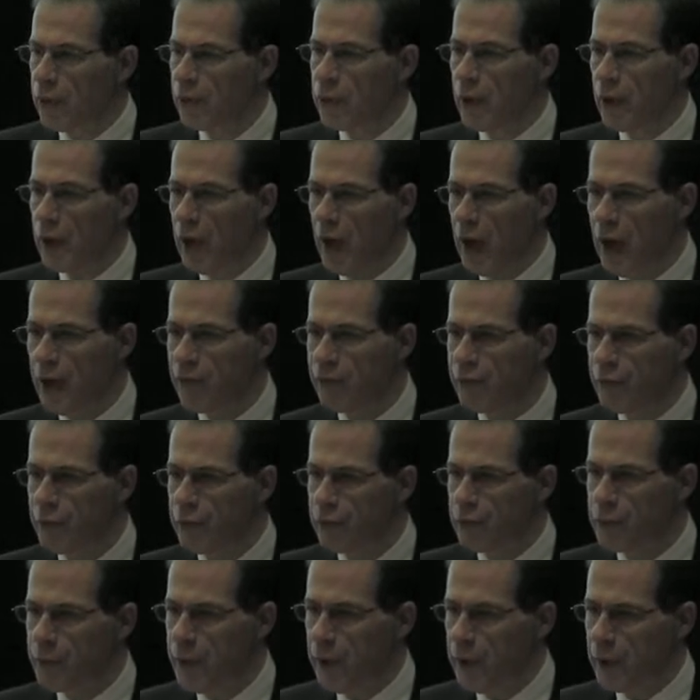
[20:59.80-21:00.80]
the life
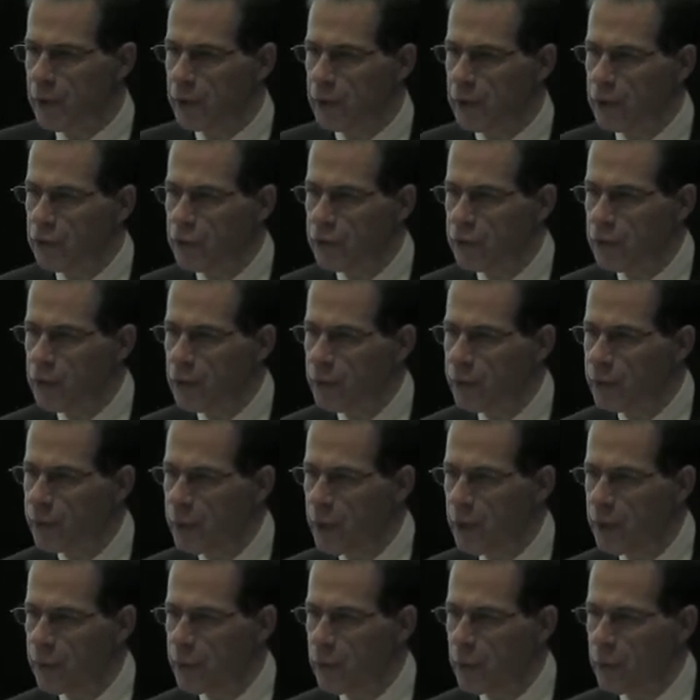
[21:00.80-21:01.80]
expectancy
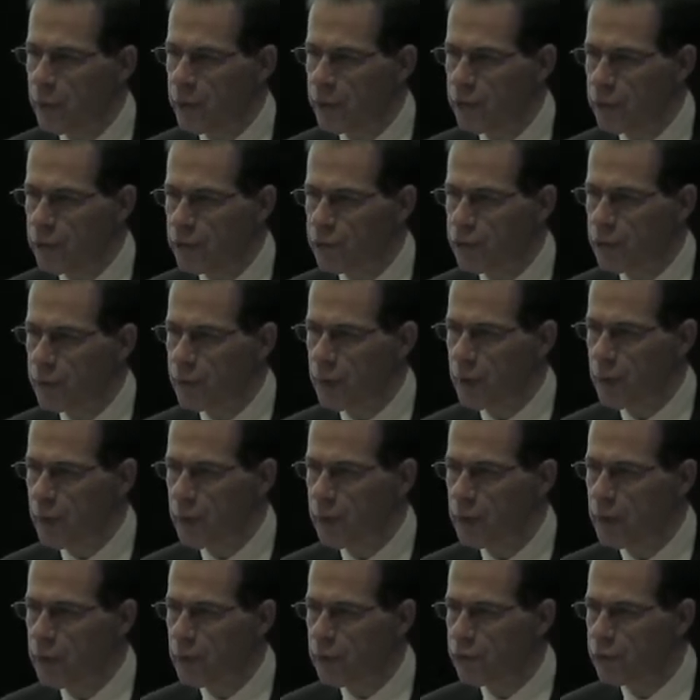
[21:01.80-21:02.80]
of people with
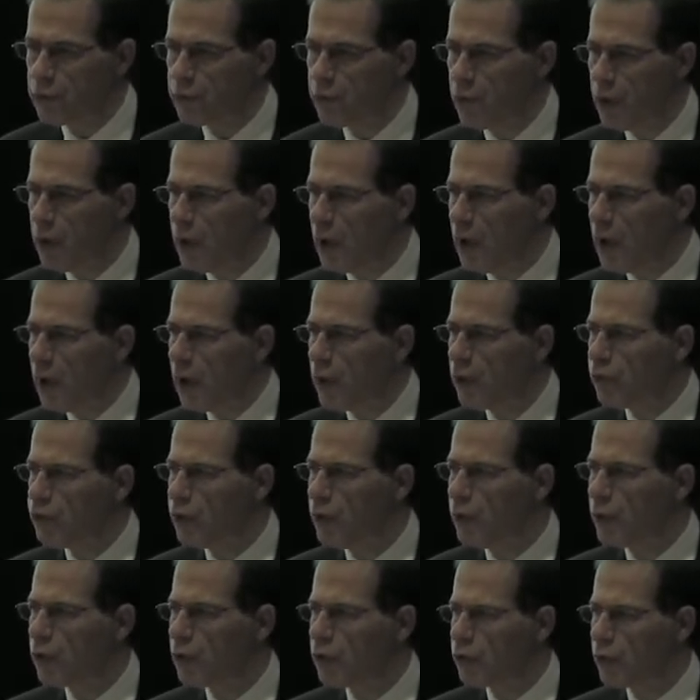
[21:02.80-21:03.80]
disabilities has
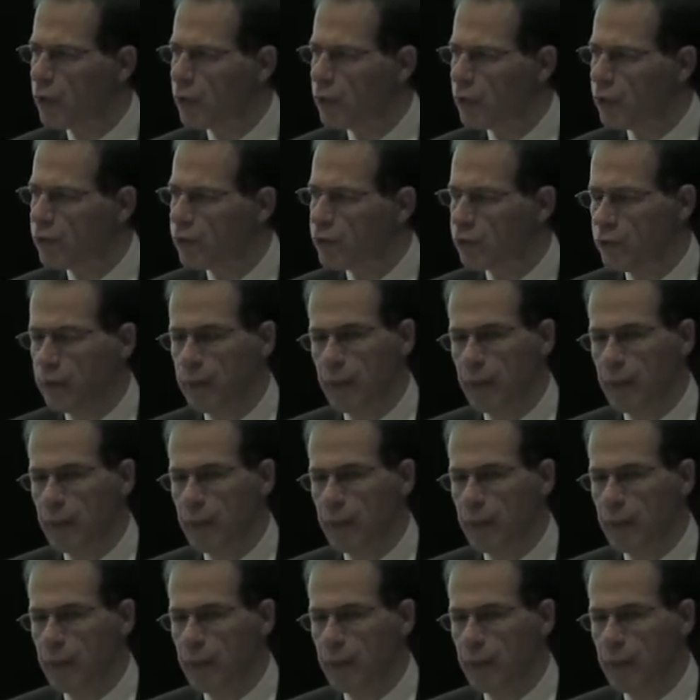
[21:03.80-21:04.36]
increased